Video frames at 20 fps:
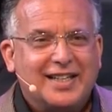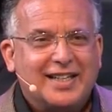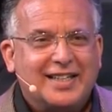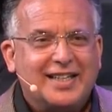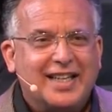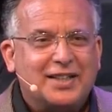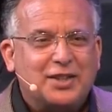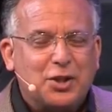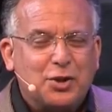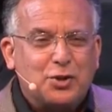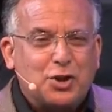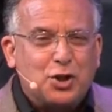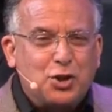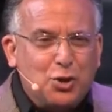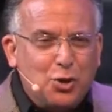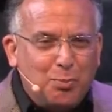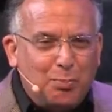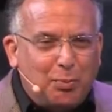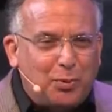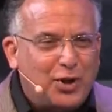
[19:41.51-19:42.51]
and that there's a
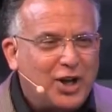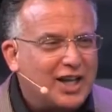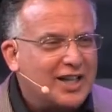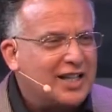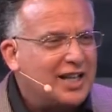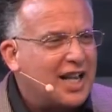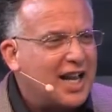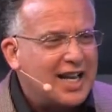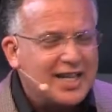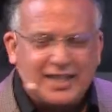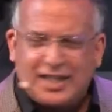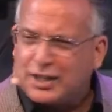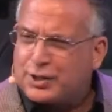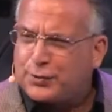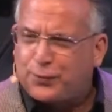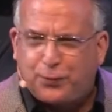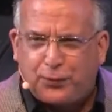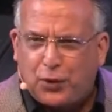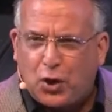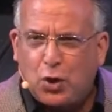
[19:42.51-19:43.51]
new bloodline that's
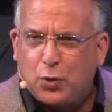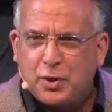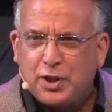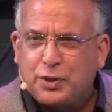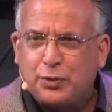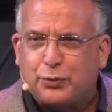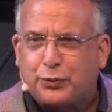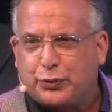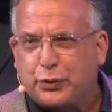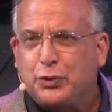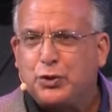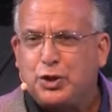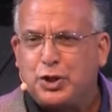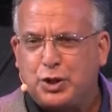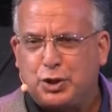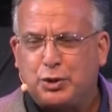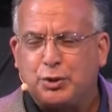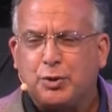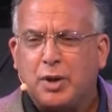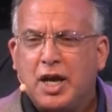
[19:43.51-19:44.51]
flowing through
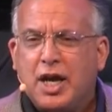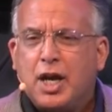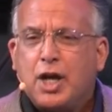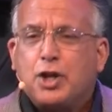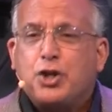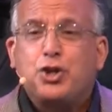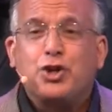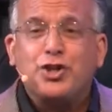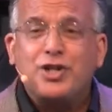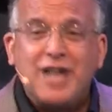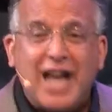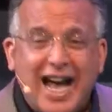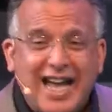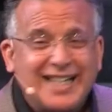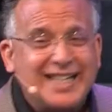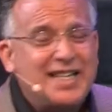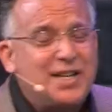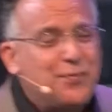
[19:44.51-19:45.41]
you. You're not